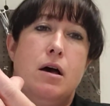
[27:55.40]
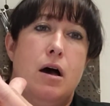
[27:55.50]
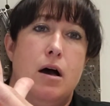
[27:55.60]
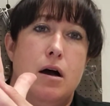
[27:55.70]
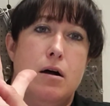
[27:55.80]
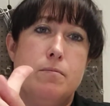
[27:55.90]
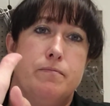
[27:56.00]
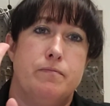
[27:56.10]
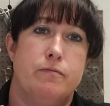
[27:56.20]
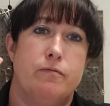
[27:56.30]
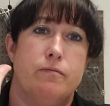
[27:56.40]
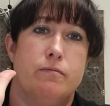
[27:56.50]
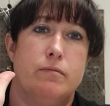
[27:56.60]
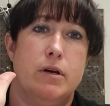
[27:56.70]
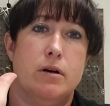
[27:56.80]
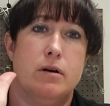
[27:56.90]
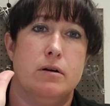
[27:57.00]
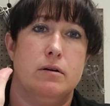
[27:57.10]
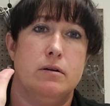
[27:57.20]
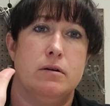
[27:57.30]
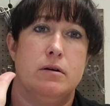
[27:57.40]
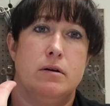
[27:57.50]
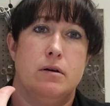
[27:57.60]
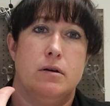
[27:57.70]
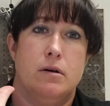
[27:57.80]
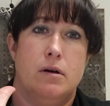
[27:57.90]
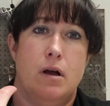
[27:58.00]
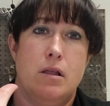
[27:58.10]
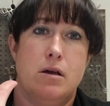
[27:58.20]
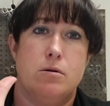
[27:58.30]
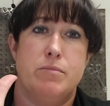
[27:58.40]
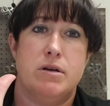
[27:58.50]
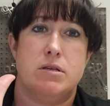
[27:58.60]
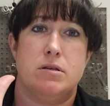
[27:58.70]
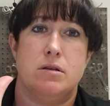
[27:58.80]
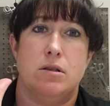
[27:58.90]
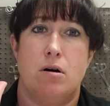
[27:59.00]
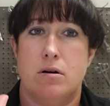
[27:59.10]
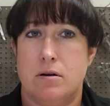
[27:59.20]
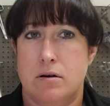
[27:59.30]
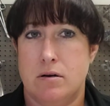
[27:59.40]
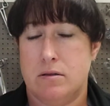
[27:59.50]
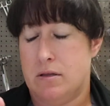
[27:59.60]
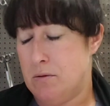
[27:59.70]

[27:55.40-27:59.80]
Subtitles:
They're a little bit longer than the